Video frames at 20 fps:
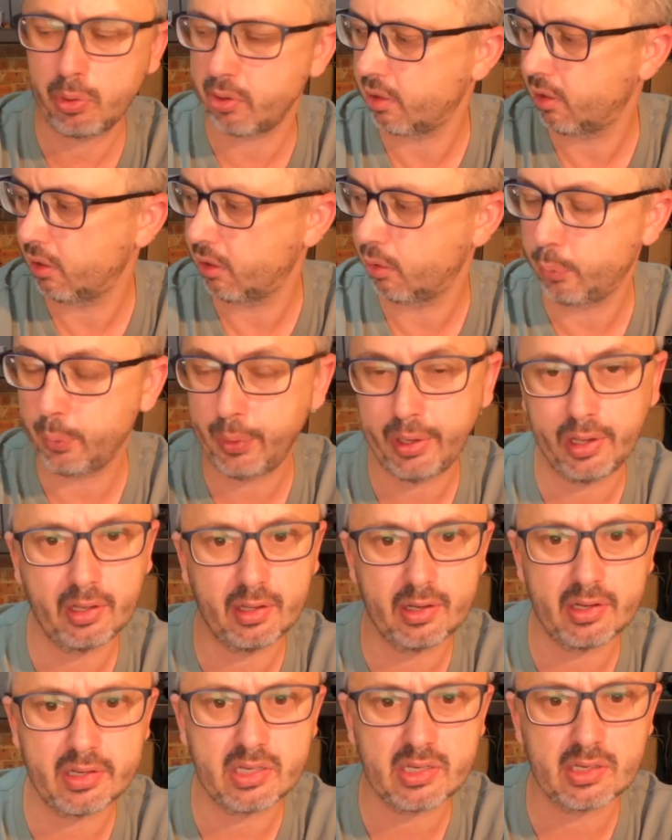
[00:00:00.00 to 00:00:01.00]
what the little
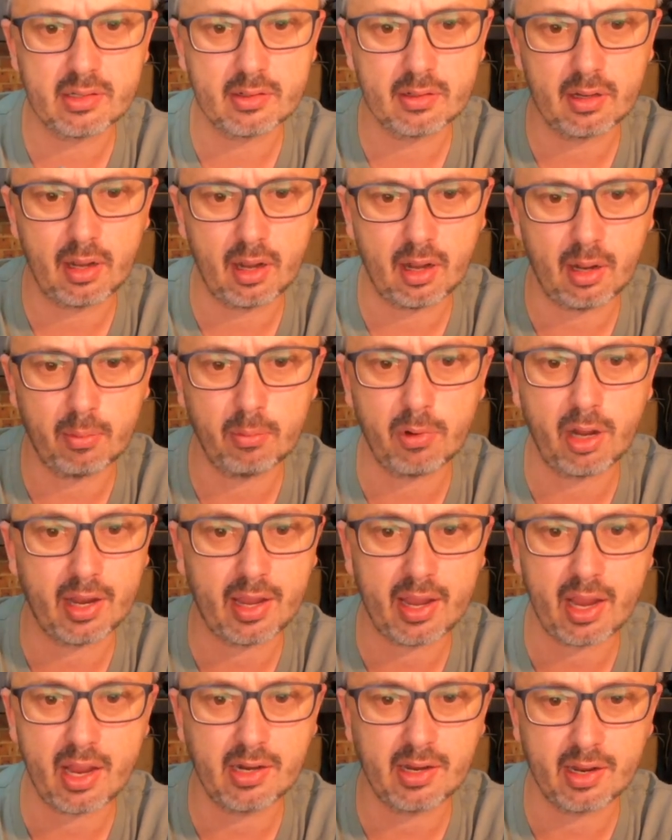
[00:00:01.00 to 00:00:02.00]
wheel is. Um, I
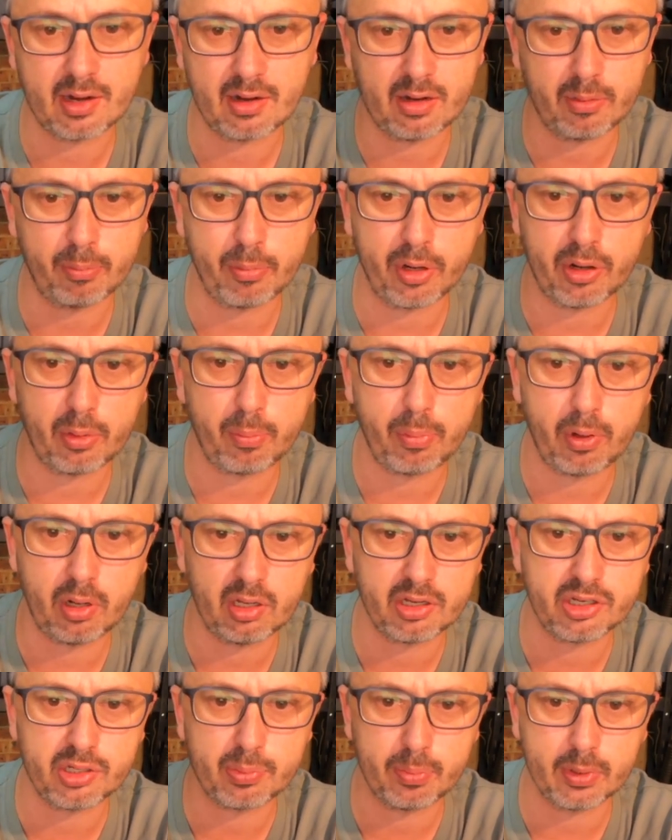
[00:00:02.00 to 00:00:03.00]
can get it a mirror
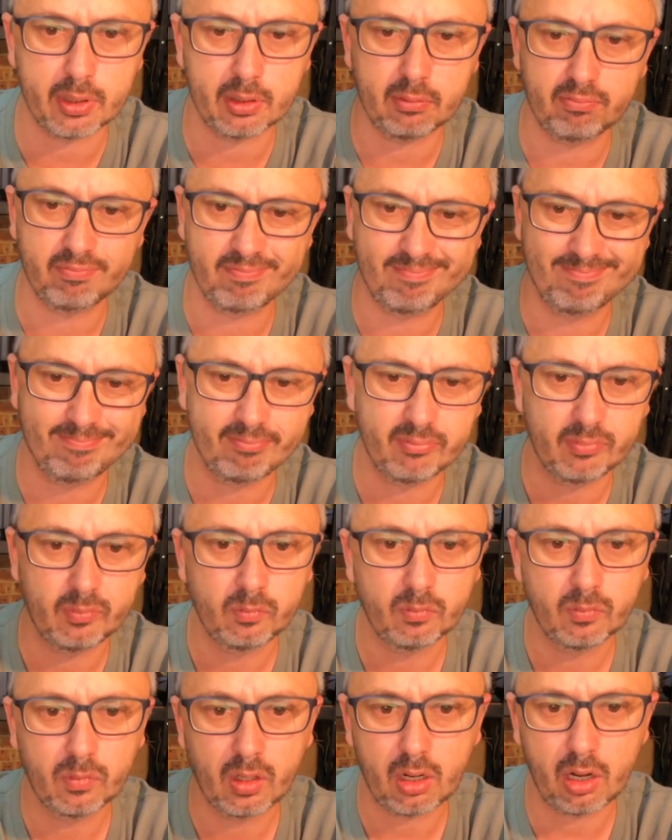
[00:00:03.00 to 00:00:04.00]
polish, but
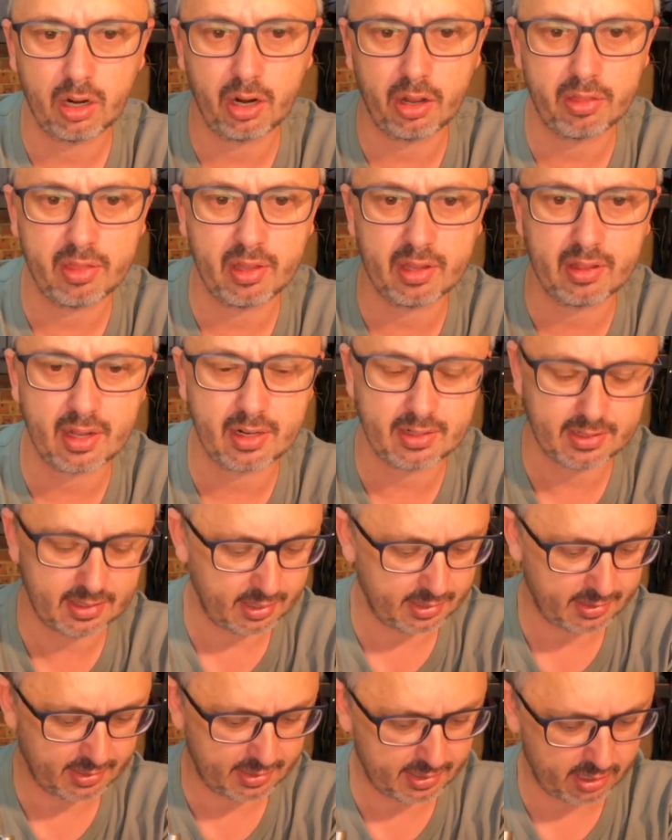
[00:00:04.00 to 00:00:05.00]
I don't think that's
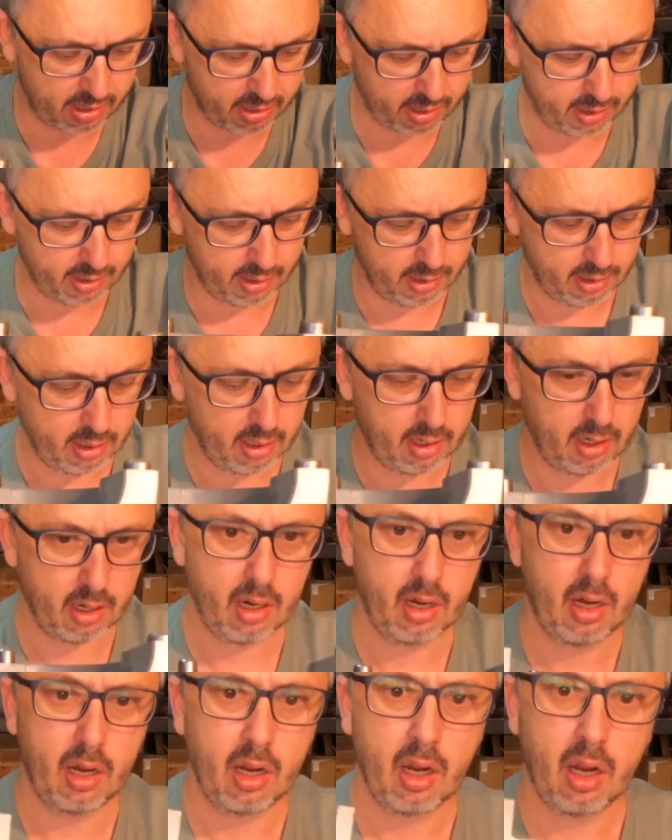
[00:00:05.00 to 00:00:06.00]
necessary.
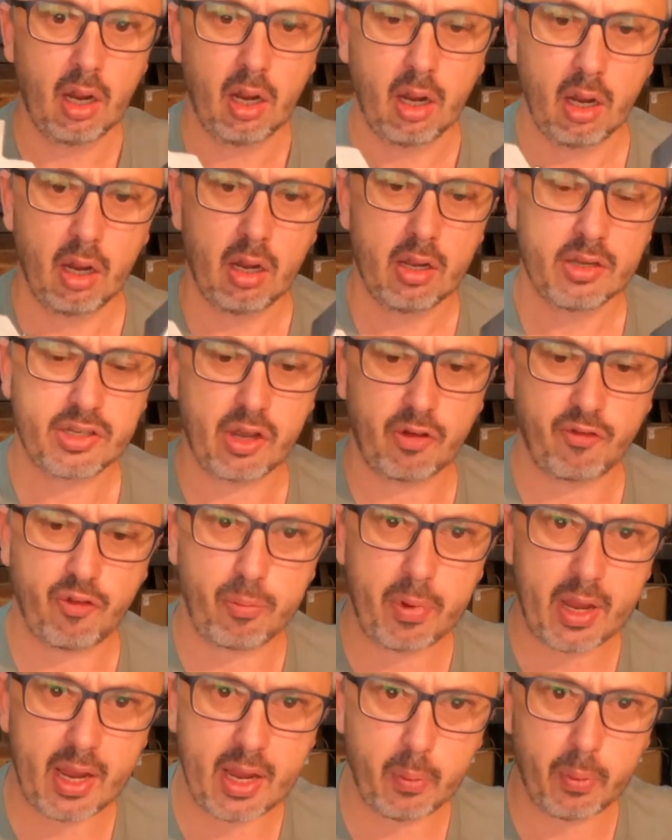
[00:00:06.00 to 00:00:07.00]
So
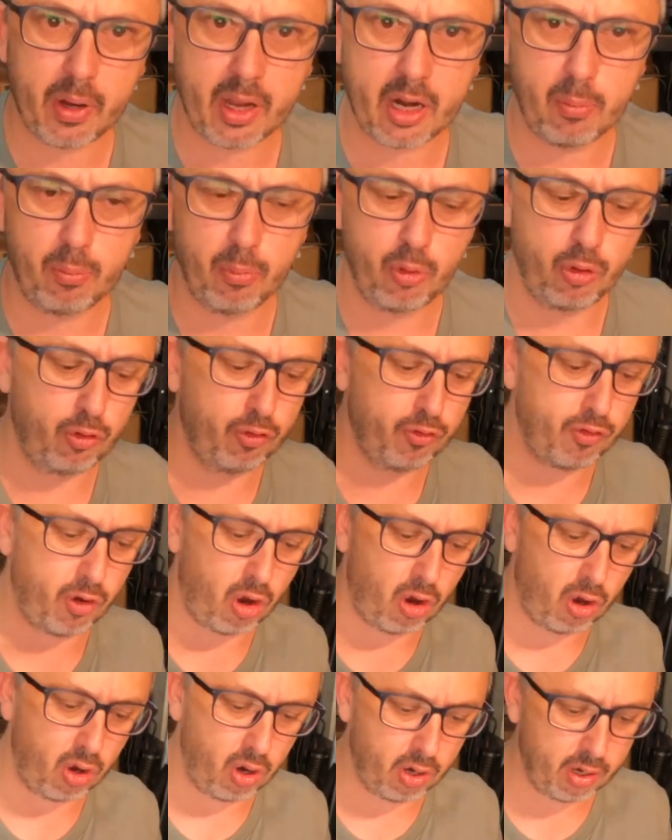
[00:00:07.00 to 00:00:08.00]
from here, we're gonna move
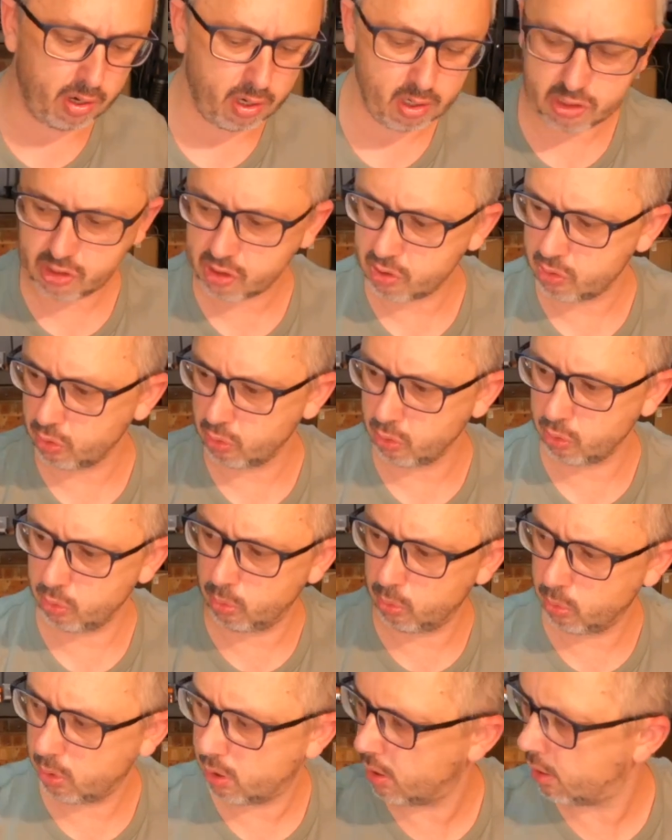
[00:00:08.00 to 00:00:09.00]
on
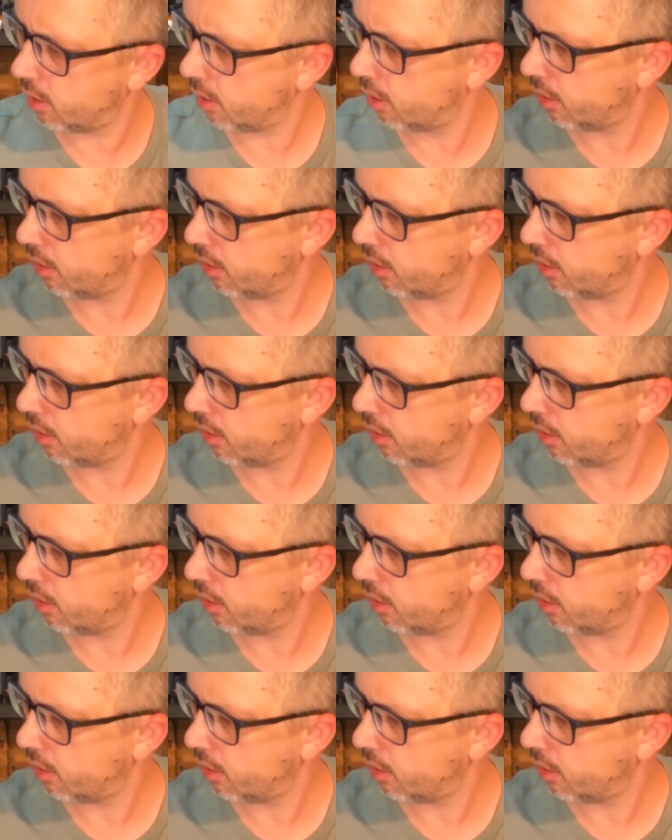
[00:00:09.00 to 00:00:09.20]
to